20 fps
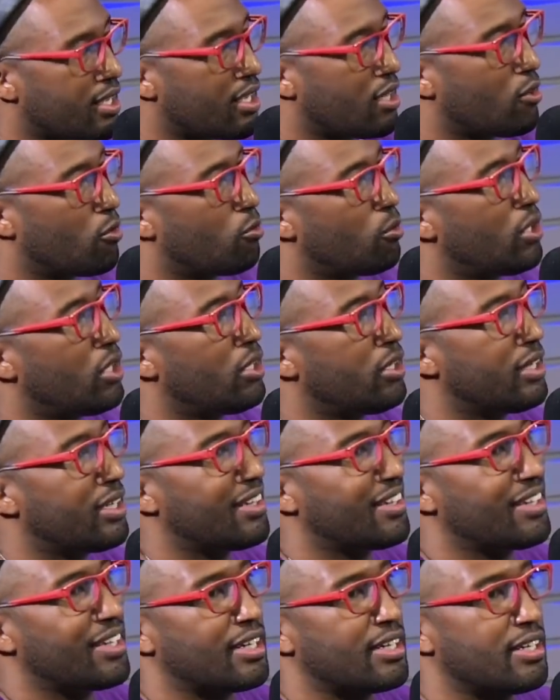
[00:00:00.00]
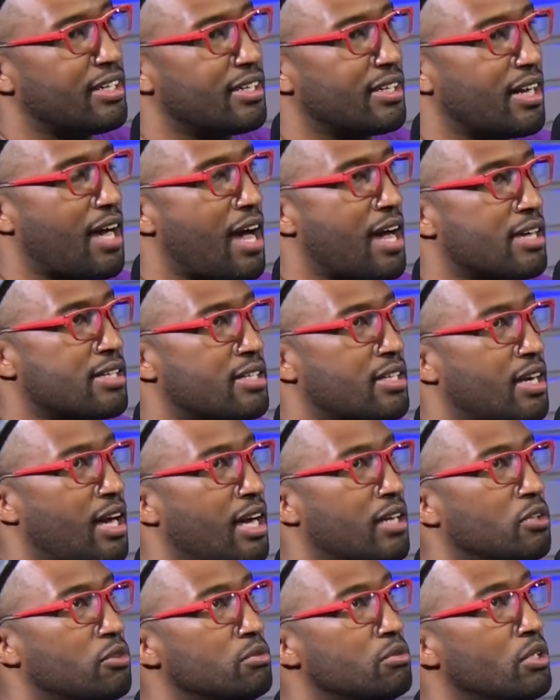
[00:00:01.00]
Well, I
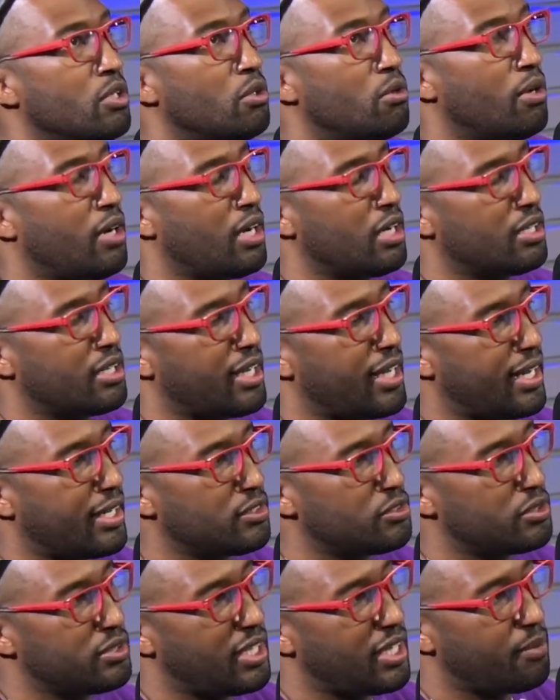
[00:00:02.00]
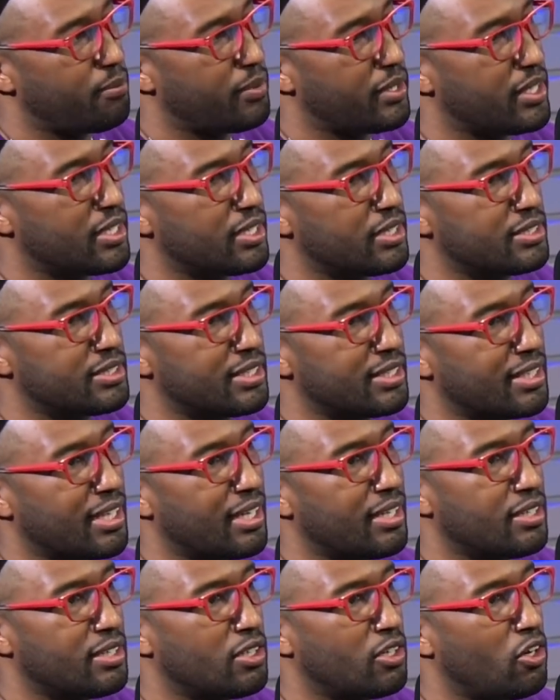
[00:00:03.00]
don't know how to answer that because it
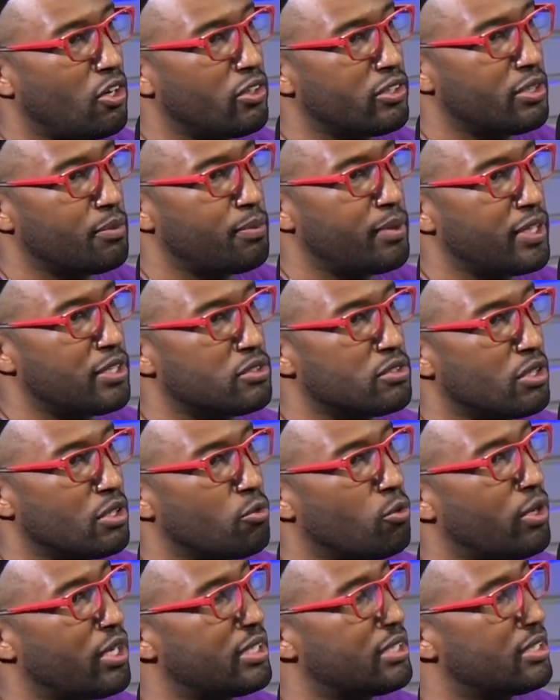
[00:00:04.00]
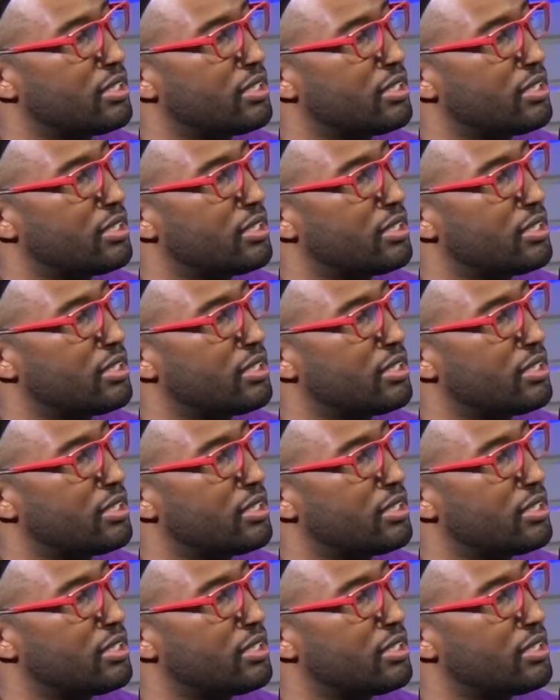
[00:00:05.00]
kind of all depends on what